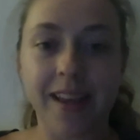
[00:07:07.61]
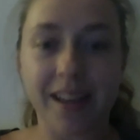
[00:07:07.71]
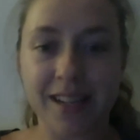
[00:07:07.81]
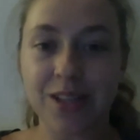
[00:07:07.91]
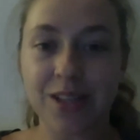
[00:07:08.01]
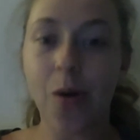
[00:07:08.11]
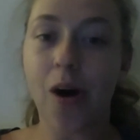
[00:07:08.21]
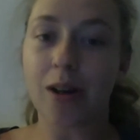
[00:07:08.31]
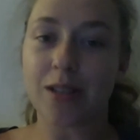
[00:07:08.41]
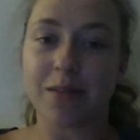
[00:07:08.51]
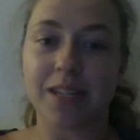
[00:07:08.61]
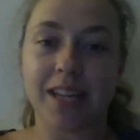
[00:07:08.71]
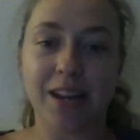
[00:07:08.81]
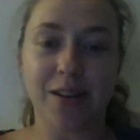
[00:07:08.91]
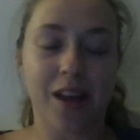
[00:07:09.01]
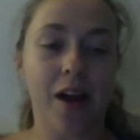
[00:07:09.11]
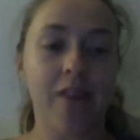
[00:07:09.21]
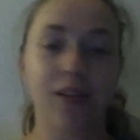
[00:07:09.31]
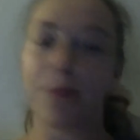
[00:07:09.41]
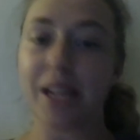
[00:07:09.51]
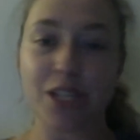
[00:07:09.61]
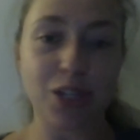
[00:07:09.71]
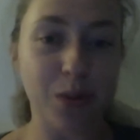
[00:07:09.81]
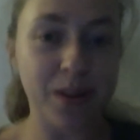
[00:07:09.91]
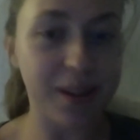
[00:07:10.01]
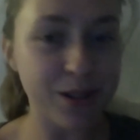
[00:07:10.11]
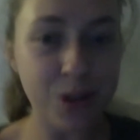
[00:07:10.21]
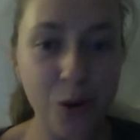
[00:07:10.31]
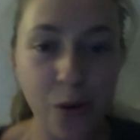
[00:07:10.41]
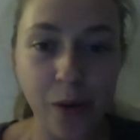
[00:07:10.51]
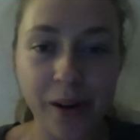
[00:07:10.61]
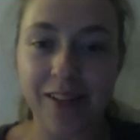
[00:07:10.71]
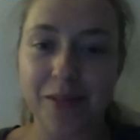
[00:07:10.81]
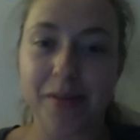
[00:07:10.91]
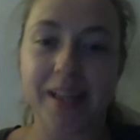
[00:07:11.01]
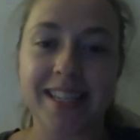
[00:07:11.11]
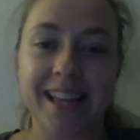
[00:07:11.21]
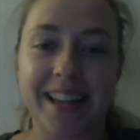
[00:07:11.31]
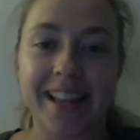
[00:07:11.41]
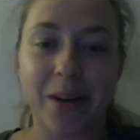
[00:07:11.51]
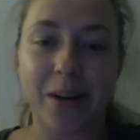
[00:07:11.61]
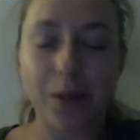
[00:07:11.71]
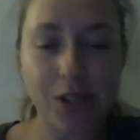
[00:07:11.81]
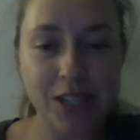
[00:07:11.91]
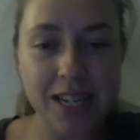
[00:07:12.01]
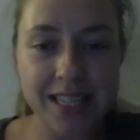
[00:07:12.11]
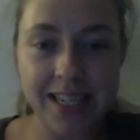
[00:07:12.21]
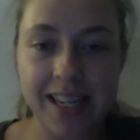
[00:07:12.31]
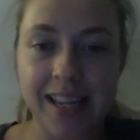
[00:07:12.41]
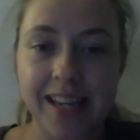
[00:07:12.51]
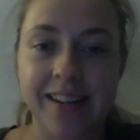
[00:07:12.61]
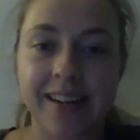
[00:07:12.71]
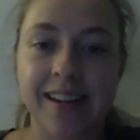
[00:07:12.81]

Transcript: It's so awesome to hear that everybody's doing their schoolwork, everybody's getting their worksheets done.